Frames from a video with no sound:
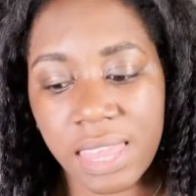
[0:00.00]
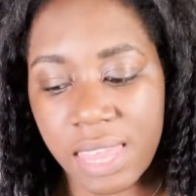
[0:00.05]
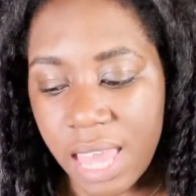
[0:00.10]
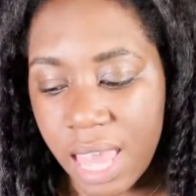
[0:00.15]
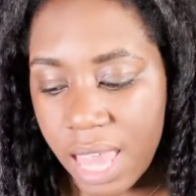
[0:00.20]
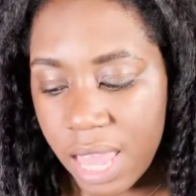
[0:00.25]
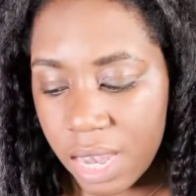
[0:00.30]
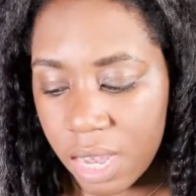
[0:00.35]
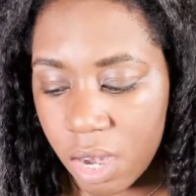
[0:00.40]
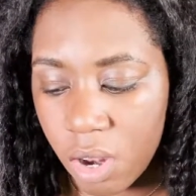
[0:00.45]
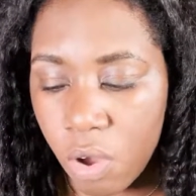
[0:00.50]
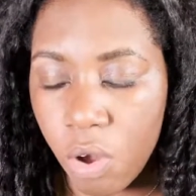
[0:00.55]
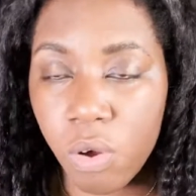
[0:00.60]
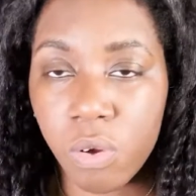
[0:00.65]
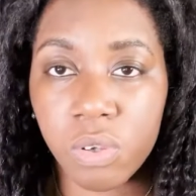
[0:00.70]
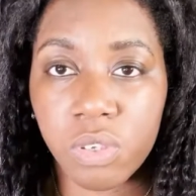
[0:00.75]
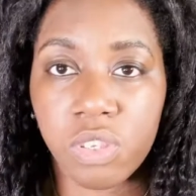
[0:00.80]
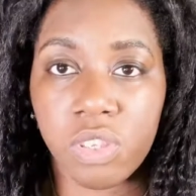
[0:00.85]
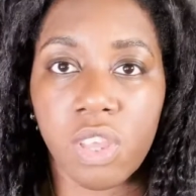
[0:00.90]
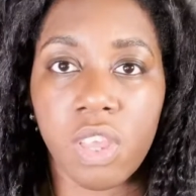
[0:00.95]
then
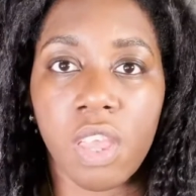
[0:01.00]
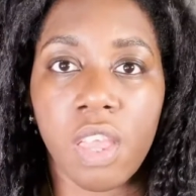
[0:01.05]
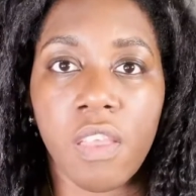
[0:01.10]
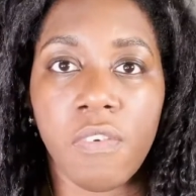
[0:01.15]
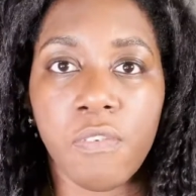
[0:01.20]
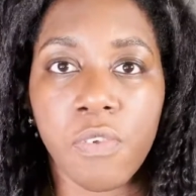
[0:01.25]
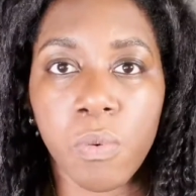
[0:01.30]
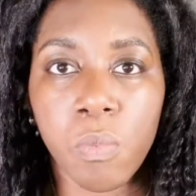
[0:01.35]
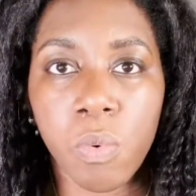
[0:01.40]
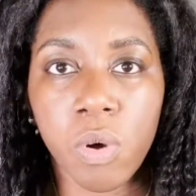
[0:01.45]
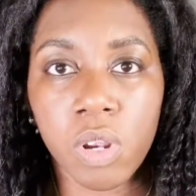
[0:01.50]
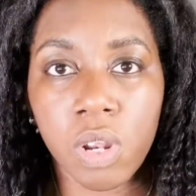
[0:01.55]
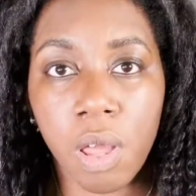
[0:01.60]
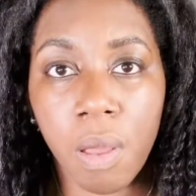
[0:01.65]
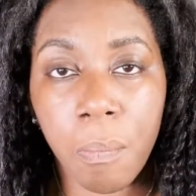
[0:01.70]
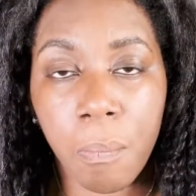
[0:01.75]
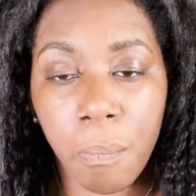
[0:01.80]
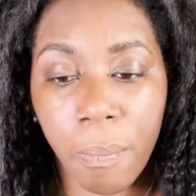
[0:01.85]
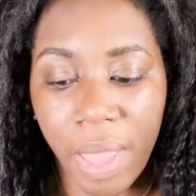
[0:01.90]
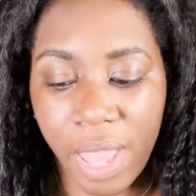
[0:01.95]
also, if you want a
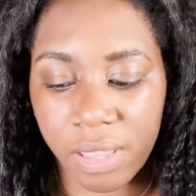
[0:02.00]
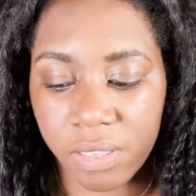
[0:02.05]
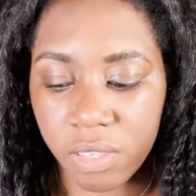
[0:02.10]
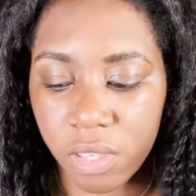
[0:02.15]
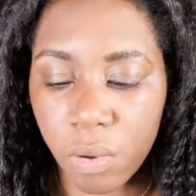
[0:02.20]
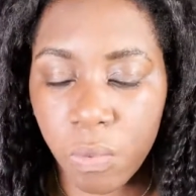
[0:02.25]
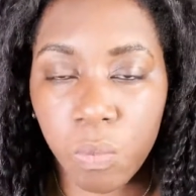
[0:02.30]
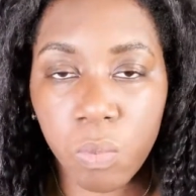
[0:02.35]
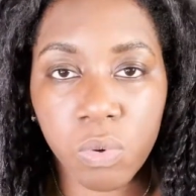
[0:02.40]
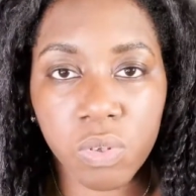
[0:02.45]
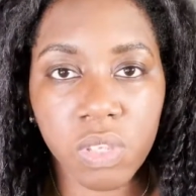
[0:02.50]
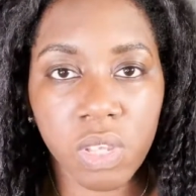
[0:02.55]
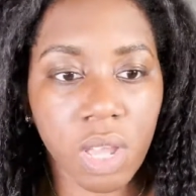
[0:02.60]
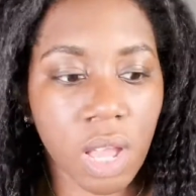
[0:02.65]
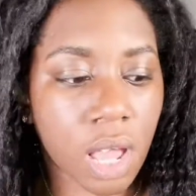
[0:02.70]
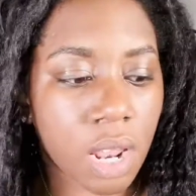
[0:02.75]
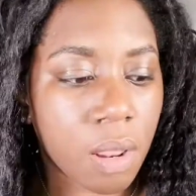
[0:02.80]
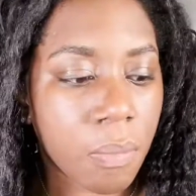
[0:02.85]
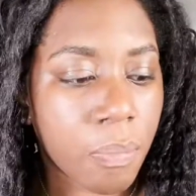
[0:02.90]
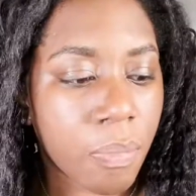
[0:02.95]
better
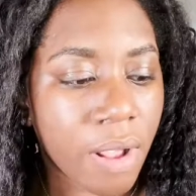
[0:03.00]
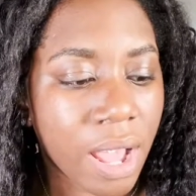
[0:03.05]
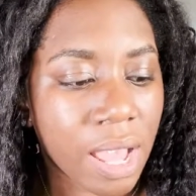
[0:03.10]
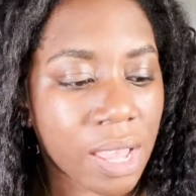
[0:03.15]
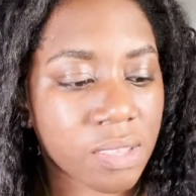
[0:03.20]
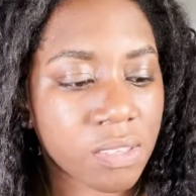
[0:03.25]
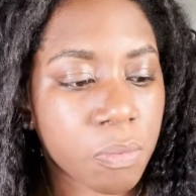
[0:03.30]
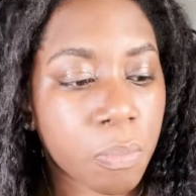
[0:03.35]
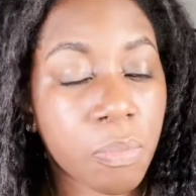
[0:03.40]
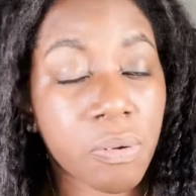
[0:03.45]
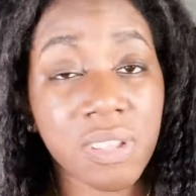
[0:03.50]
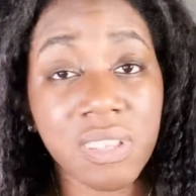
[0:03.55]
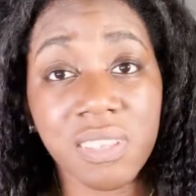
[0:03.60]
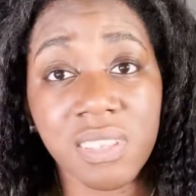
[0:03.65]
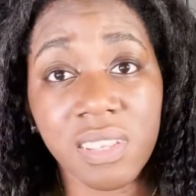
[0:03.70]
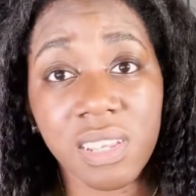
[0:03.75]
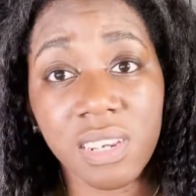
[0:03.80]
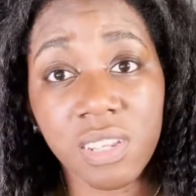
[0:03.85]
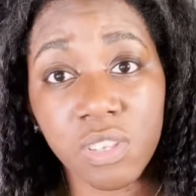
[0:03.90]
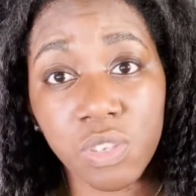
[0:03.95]
watercolor brand,
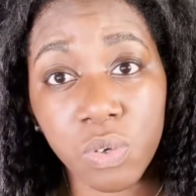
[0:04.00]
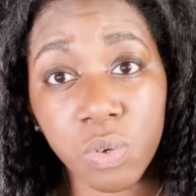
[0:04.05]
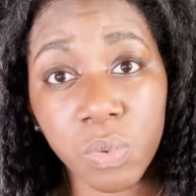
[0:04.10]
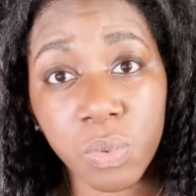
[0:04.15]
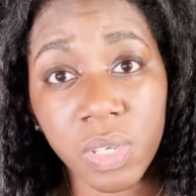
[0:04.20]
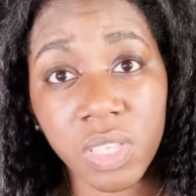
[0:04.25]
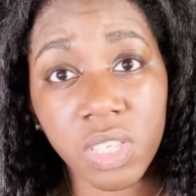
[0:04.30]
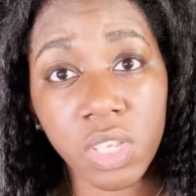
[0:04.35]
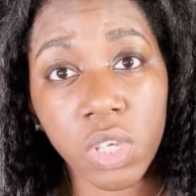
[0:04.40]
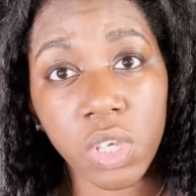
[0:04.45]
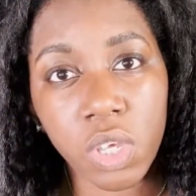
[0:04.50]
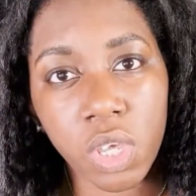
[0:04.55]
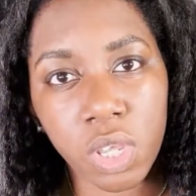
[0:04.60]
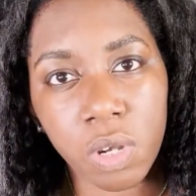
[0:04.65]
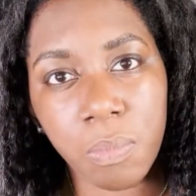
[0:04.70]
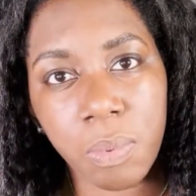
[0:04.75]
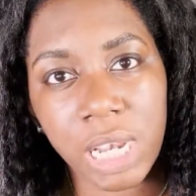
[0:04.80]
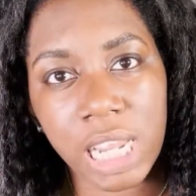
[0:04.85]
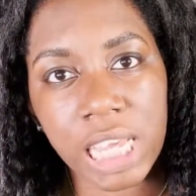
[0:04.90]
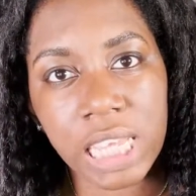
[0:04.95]
Princeton is always a
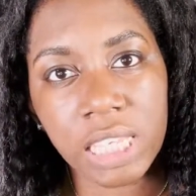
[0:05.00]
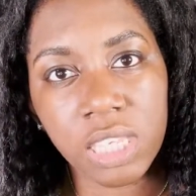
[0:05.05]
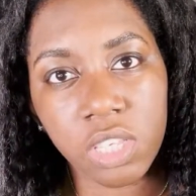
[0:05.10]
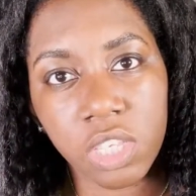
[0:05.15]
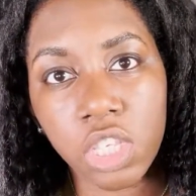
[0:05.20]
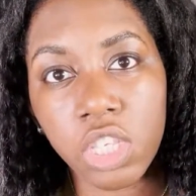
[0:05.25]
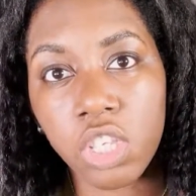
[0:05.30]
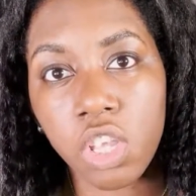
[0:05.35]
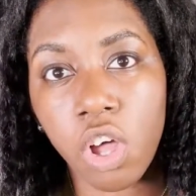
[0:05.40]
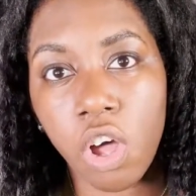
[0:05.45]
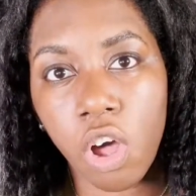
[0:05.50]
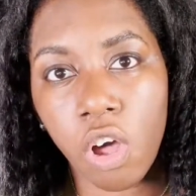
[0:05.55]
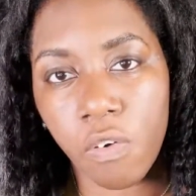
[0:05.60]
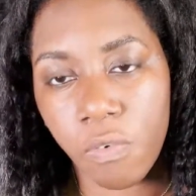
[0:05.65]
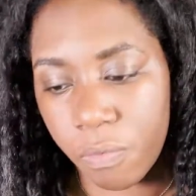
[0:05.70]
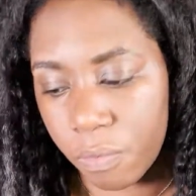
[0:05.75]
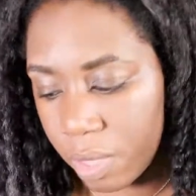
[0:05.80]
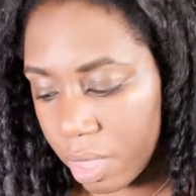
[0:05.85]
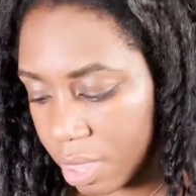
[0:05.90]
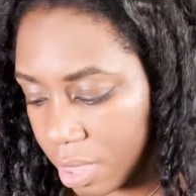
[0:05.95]
good place to start
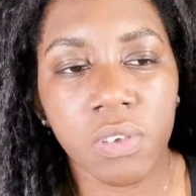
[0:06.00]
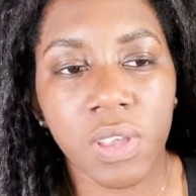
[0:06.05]
off with.